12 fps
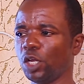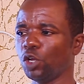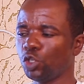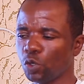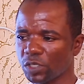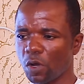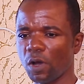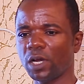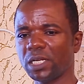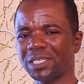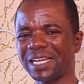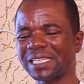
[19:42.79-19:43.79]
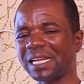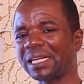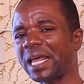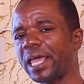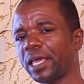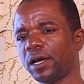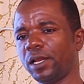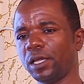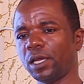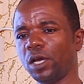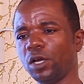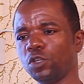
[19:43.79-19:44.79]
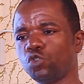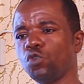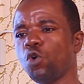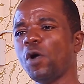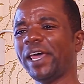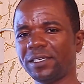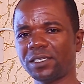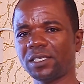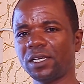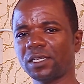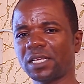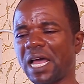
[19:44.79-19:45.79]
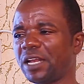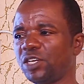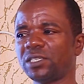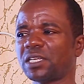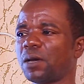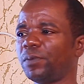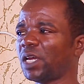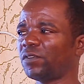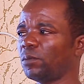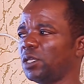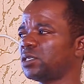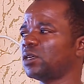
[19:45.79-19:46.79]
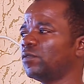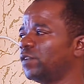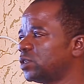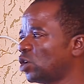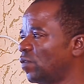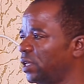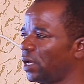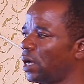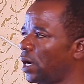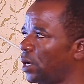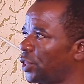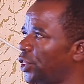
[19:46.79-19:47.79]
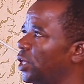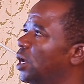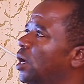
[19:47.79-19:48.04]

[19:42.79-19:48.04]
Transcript: Those organisms that are likely to go extinct and disappear from the surface of the earth,